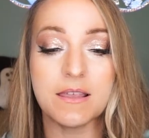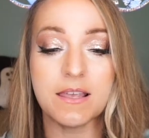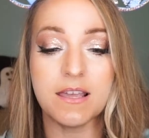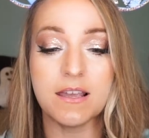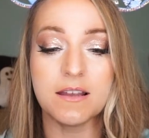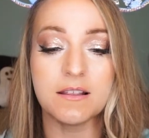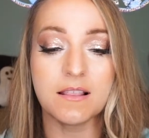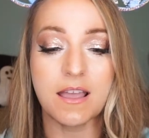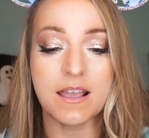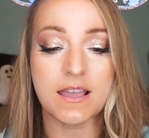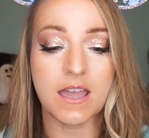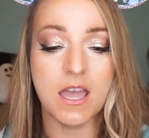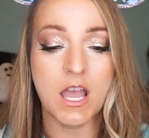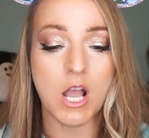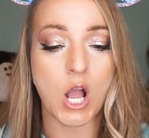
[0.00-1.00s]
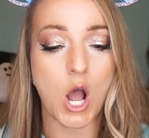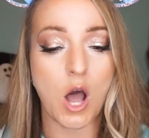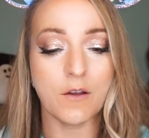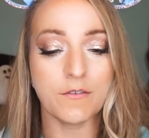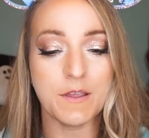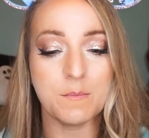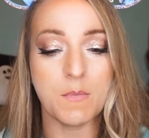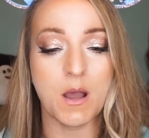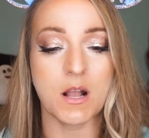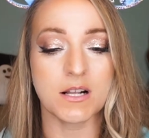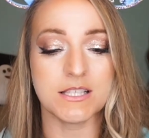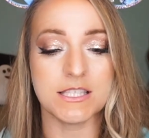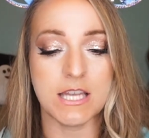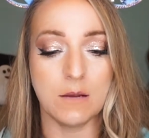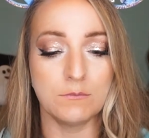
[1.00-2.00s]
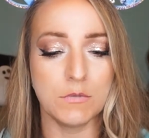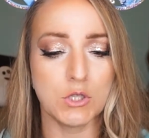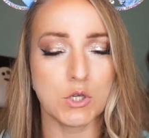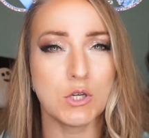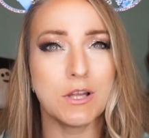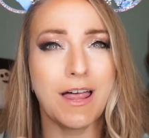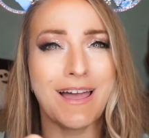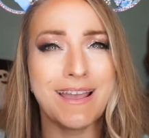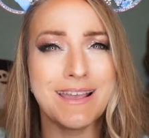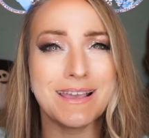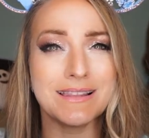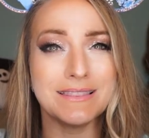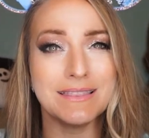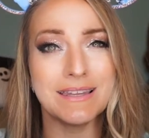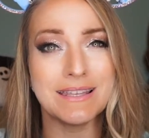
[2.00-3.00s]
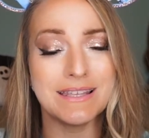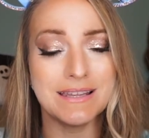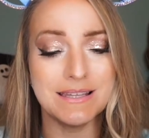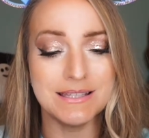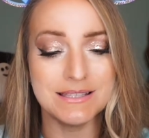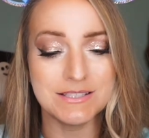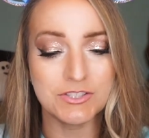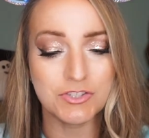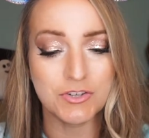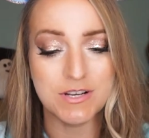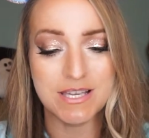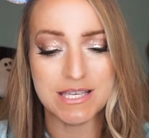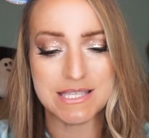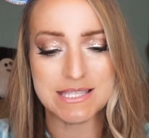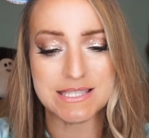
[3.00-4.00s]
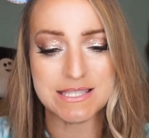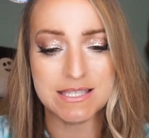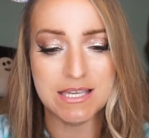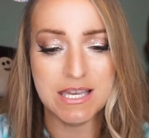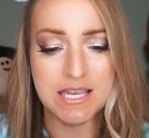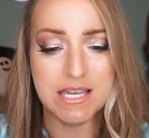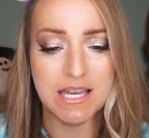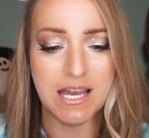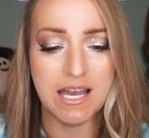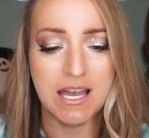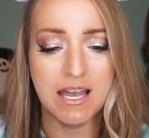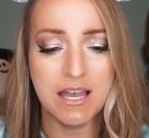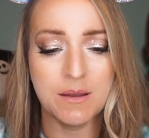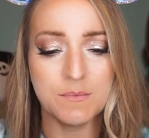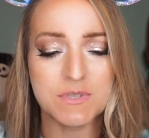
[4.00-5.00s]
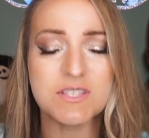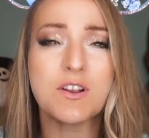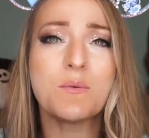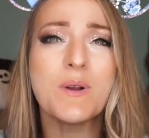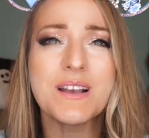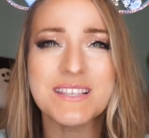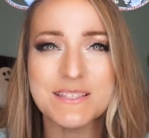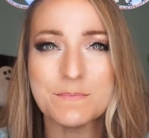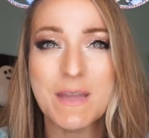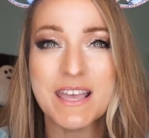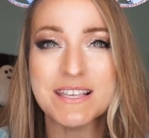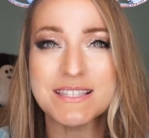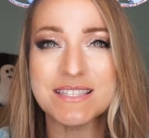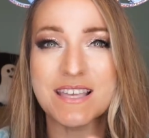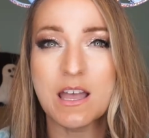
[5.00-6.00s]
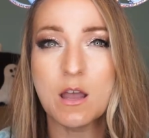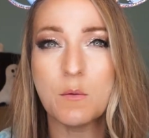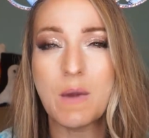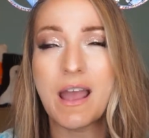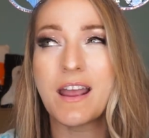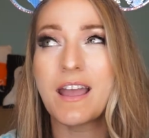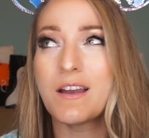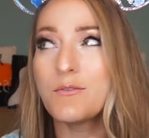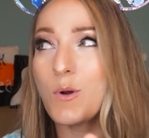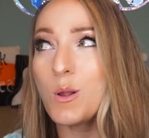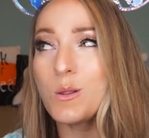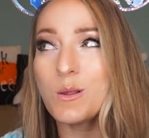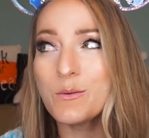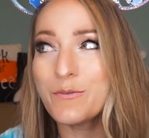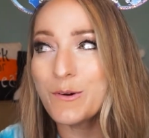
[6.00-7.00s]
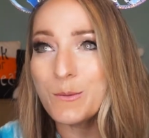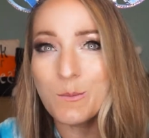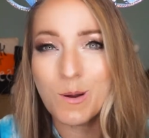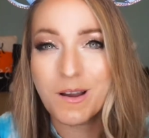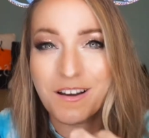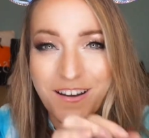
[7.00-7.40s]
the like coffee mug tumbler like lid drinks. Starbucks makes some. I have all of them.